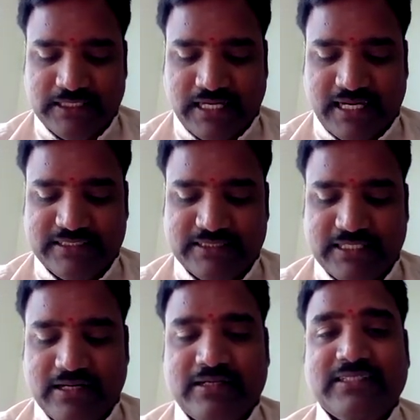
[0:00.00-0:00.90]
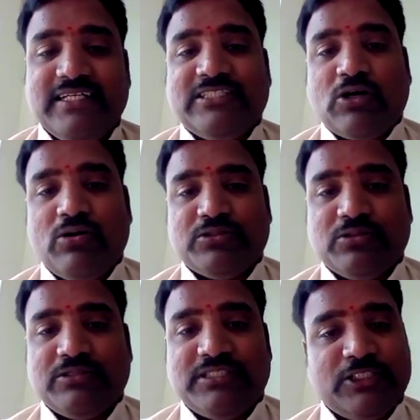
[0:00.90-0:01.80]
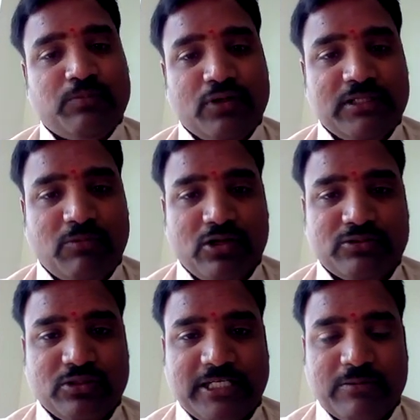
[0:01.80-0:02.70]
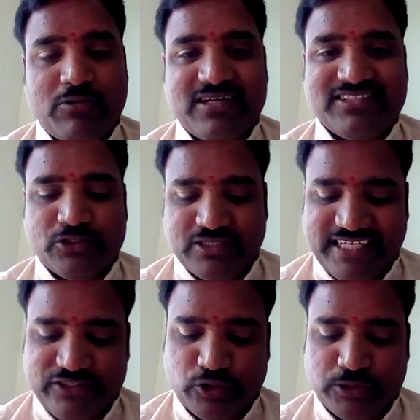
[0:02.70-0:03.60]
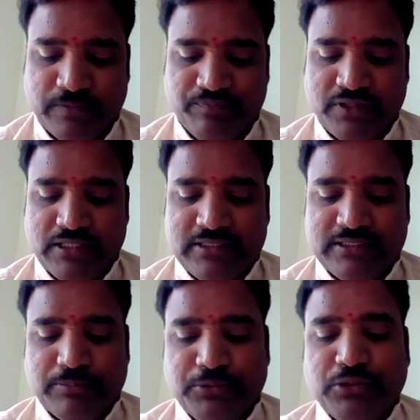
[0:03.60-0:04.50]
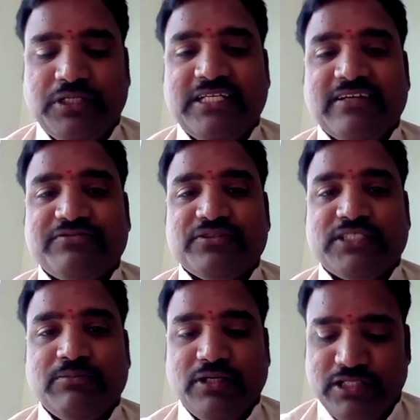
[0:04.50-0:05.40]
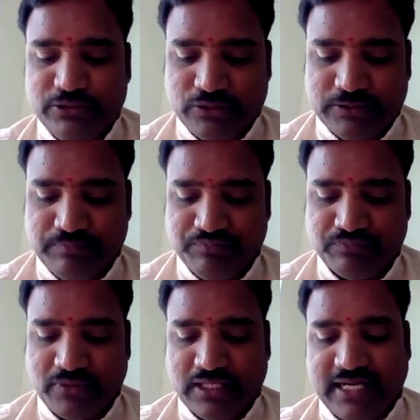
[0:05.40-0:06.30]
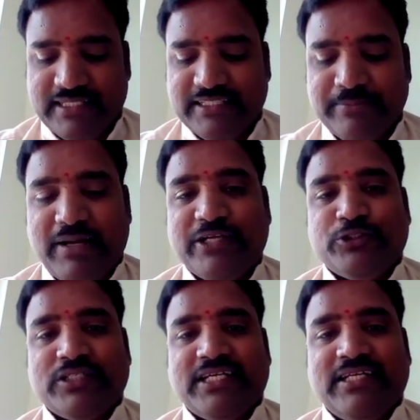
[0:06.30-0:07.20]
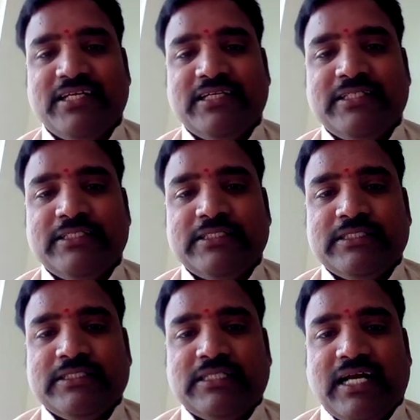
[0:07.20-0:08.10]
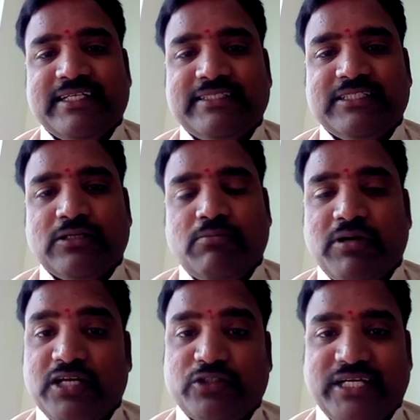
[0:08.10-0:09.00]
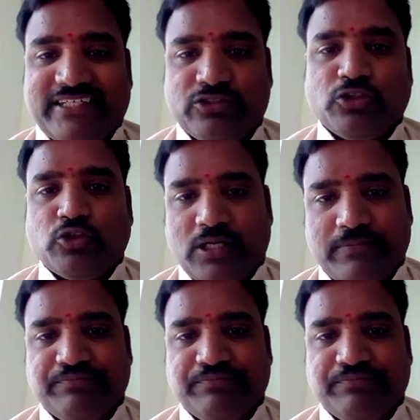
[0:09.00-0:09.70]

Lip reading: and it also this poem also demonstrates the beauty of similes and imagery and melody, etc.